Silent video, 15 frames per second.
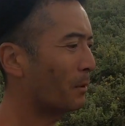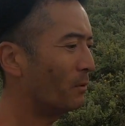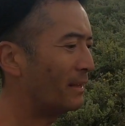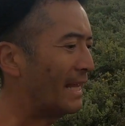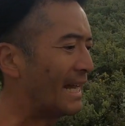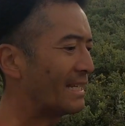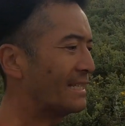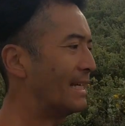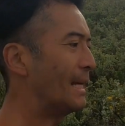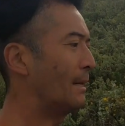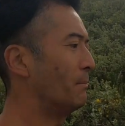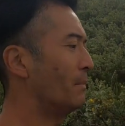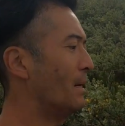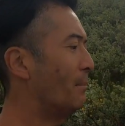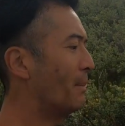with that
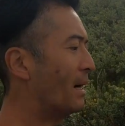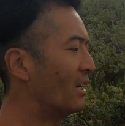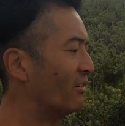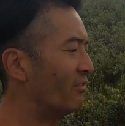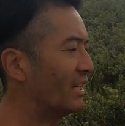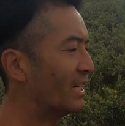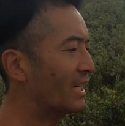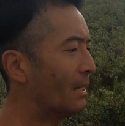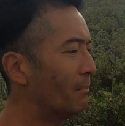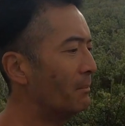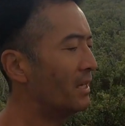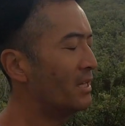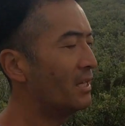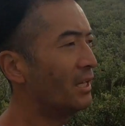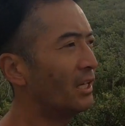same amount of
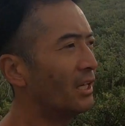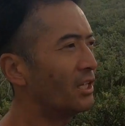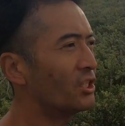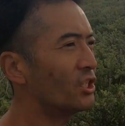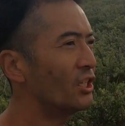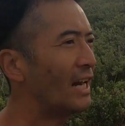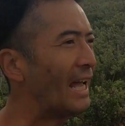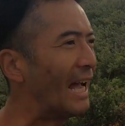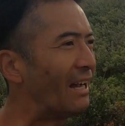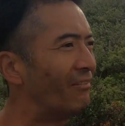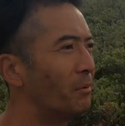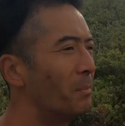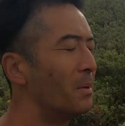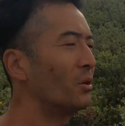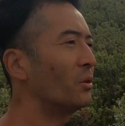income should
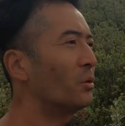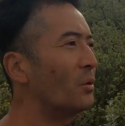have about